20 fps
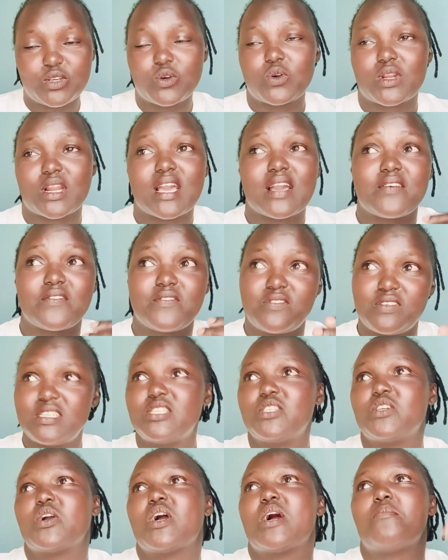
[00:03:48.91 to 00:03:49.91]
or a
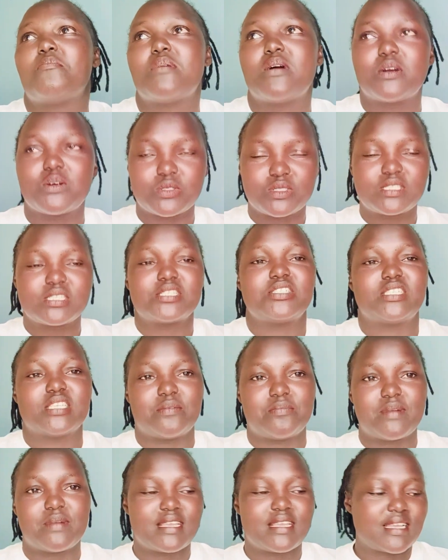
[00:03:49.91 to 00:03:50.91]
video about
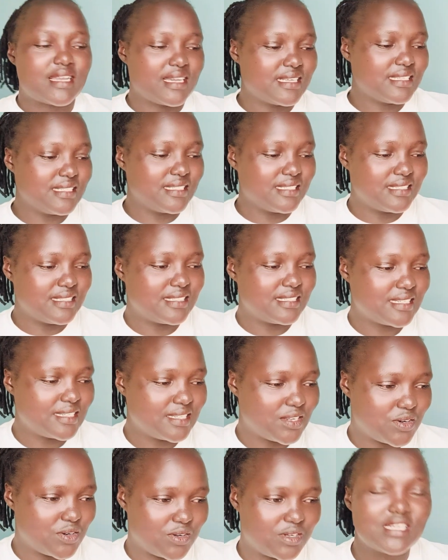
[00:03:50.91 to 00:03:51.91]
Jamaica in
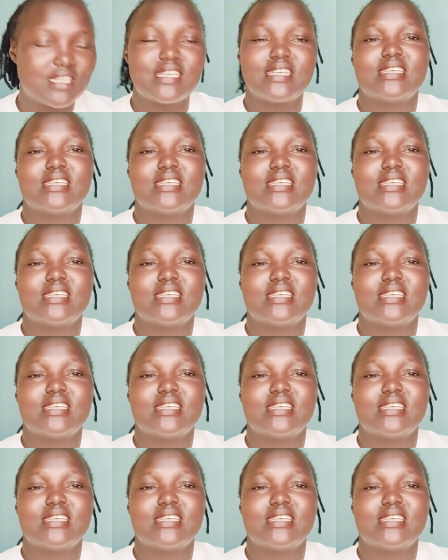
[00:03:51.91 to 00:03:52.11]
general,